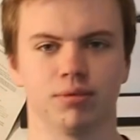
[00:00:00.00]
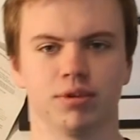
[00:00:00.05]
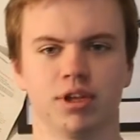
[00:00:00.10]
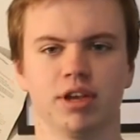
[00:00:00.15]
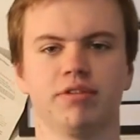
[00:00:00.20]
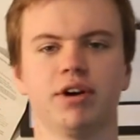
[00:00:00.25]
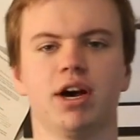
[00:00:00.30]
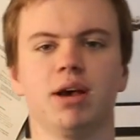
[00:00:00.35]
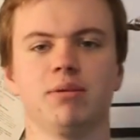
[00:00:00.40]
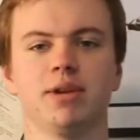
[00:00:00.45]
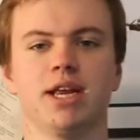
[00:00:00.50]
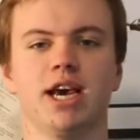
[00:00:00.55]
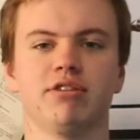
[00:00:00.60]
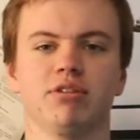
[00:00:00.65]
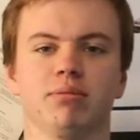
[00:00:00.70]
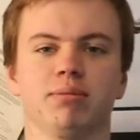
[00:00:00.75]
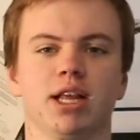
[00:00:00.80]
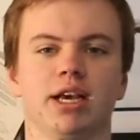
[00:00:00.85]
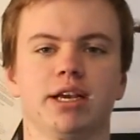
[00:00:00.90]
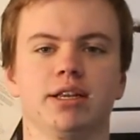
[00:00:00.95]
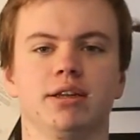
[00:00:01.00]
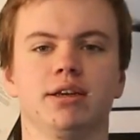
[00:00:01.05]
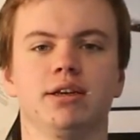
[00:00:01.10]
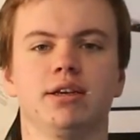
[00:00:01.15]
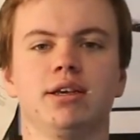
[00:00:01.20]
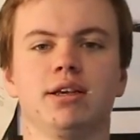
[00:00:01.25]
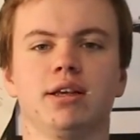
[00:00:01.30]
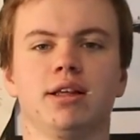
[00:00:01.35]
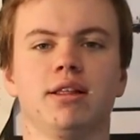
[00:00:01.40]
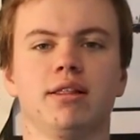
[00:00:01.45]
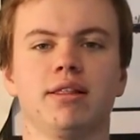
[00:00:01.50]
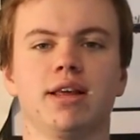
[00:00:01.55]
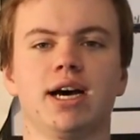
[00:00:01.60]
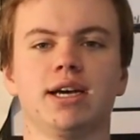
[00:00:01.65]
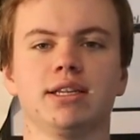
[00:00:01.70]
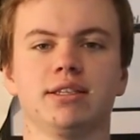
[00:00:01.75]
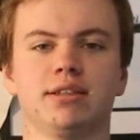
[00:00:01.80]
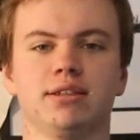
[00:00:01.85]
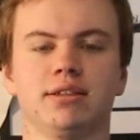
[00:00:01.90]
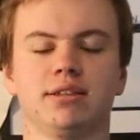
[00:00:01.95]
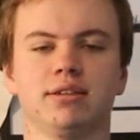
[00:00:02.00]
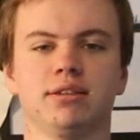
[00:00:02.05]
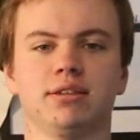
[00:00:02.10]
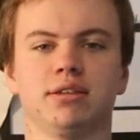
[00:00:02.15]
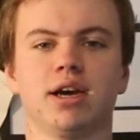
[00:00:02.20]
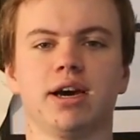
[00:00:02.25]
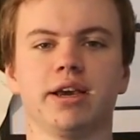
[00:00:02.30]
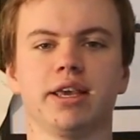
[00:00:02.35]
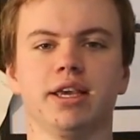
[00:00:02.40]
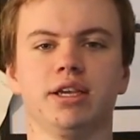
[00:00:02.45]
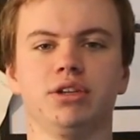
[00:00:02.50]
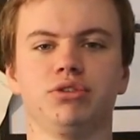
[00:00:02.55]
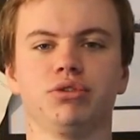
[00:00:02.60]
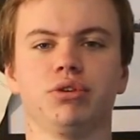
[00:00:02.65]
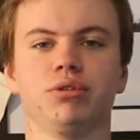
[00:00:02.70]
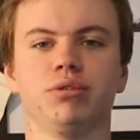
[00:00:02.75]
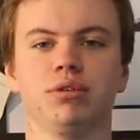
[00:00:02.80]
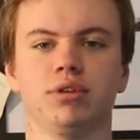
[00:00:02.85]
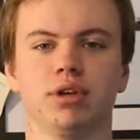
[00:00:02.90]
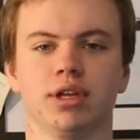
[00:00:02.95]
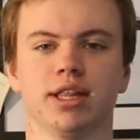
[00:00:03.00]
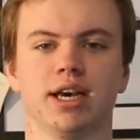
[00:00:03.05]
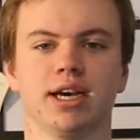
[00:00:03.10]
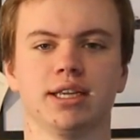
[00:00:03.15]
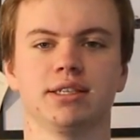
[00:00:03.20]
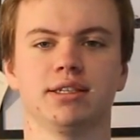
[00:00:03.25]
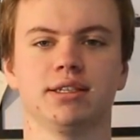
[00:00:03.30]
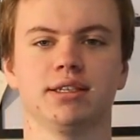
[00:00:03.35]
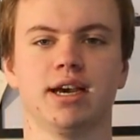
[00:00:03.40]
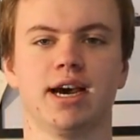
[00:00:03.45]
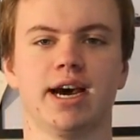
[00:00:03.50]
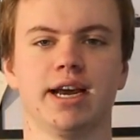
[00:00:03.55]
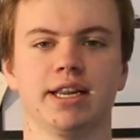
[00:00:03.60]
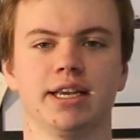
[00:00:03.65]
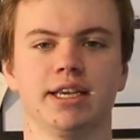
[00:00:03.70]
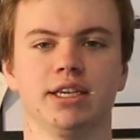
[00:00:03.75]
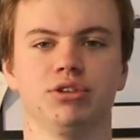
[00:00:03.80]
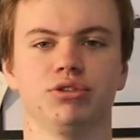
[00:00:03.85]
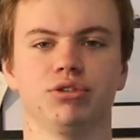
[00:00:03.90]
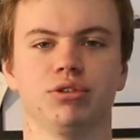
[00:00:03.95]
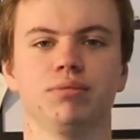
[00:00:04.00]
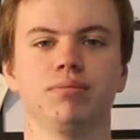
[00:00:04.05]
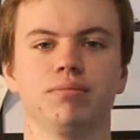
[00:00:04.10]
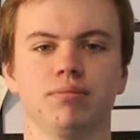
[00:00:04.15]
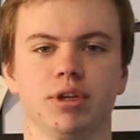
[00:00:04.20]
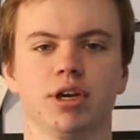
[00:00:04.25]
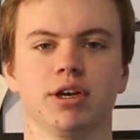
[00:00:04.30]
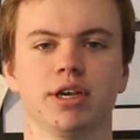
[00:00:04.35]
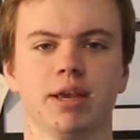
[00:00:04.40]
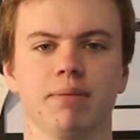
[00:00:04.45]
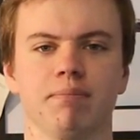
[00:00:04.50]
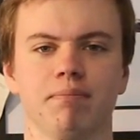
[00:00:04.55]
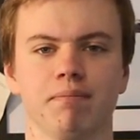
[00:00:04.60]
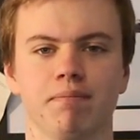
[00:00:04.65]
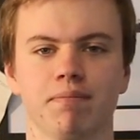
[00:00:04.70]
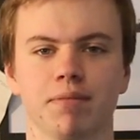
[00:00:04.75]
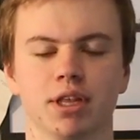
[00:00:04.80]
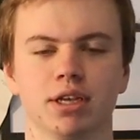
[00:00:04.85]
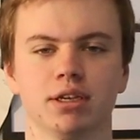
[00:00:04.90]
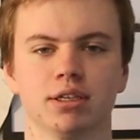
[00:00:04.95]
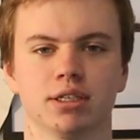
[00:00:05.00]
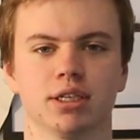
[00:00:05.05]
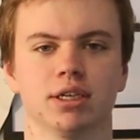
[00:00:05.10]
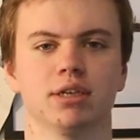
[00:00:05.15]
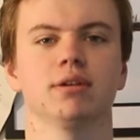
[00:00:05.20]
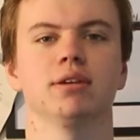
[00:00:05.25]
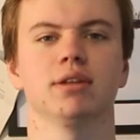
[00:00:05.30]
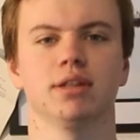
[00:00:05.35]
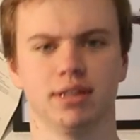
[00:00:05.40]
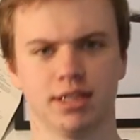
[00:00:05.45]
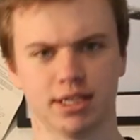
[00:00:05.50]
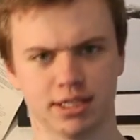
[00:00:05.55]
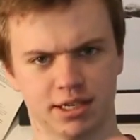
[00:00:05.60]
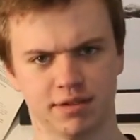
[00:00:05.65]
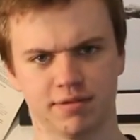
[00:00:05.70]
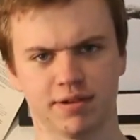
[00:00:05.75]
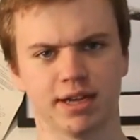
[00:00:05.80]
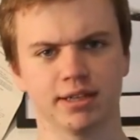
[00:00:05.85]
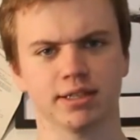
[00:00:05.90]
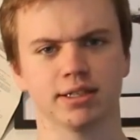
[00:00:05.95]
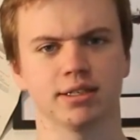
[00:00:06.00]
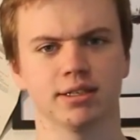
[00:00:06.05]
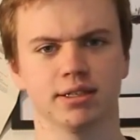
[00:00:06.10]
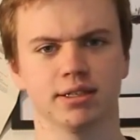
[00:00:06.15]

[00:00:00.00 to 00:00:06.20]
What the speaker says: if I'm an aeroplane, that's dihedral and that's anhedral. Okay, so that's your fact.